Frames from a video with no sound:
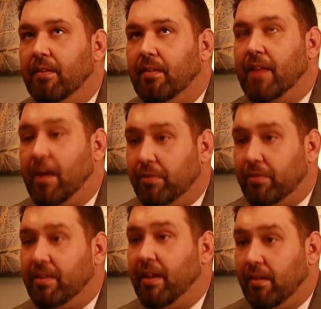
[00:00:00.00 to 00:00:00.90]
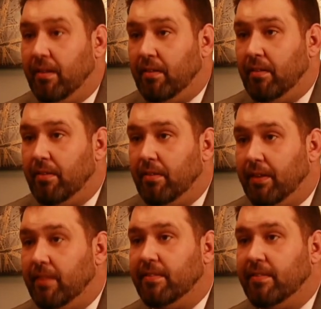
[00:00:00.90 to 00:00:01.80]
That was there. The
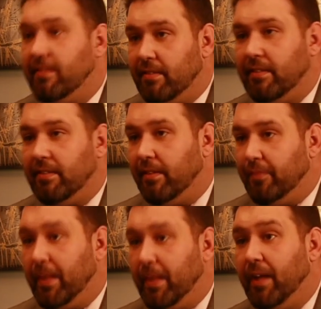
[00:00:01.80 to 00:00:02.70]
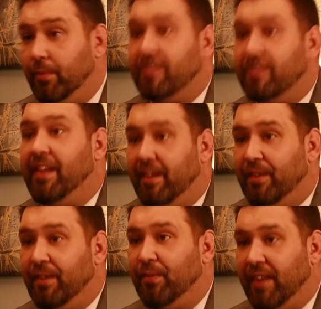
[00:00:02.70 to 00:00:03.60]
consistency of pay was
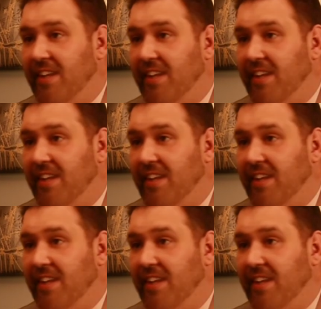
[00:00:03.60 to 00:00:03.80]
there, right?